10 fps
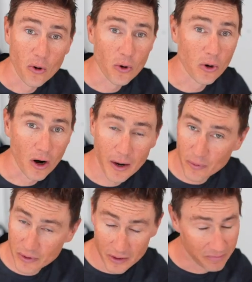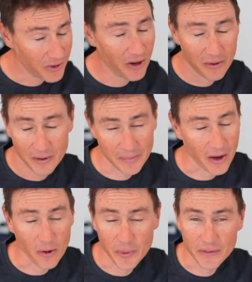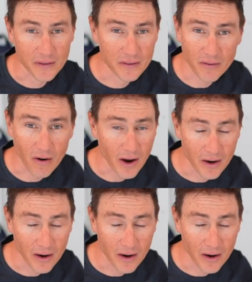Or you know where I'm going with this, right?